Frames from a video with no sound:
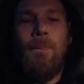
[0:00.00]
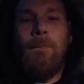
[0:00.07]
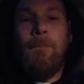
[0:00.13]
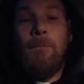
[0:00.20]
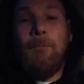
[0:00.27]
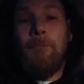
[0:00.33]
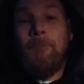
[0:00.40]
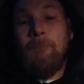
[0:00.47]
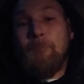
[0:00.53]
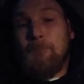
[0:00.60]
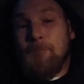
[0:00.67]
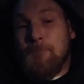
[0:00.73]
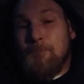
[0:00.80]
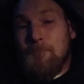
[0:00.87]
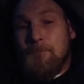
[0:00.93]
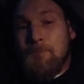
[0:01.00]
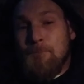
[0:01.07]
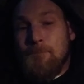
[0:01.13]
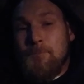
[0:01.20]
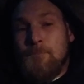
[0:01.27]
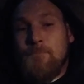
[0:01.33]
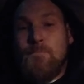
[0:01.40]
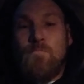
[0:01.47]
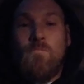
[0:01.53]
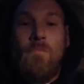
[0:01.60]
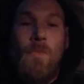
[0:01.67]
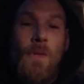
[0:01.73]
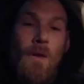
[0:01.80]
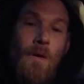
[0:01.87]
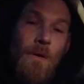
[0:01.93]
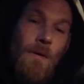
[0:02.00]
(no one is talking)